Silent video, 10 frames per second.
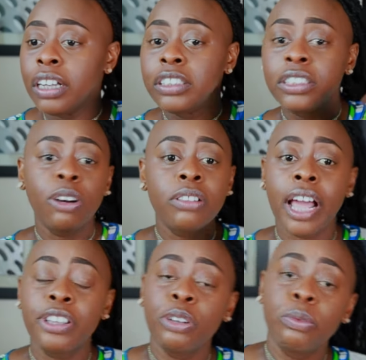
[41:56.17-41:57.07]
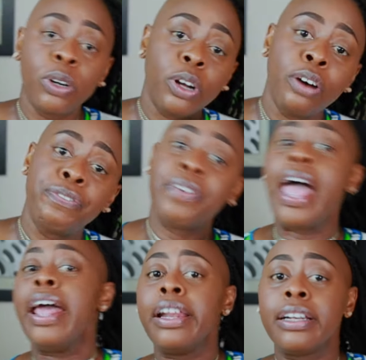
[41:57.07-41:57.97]
so that you won't
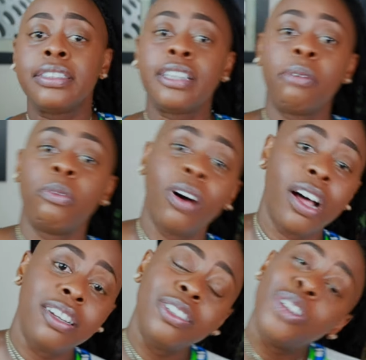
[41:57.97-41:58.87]
offend someone.